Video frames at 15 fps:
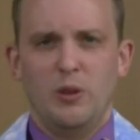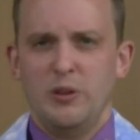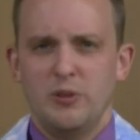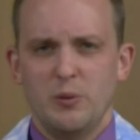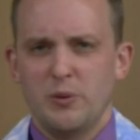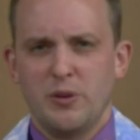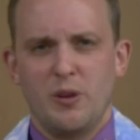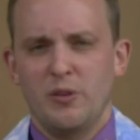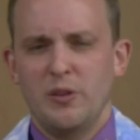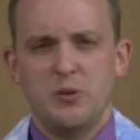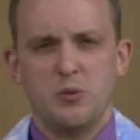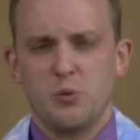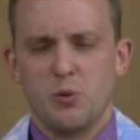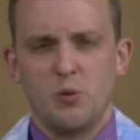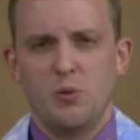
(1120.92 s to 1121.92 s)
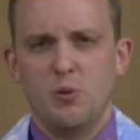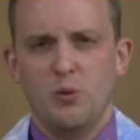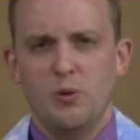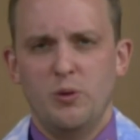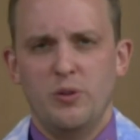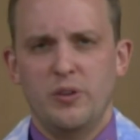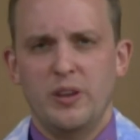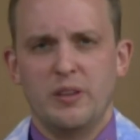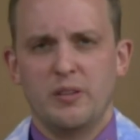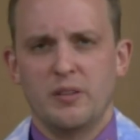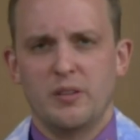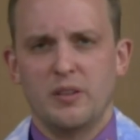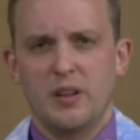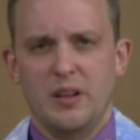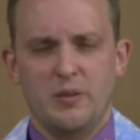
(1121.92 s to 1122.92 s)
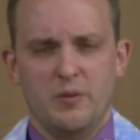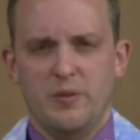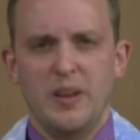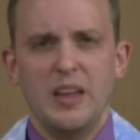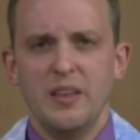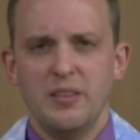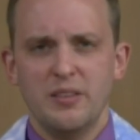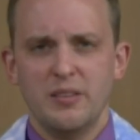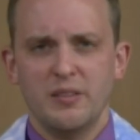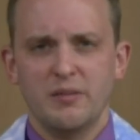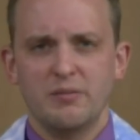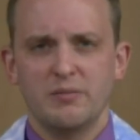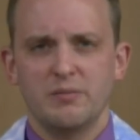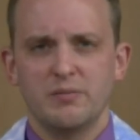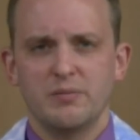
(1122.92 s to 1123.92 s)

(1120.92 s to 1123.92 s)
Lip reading: Religion with all these rules and faith.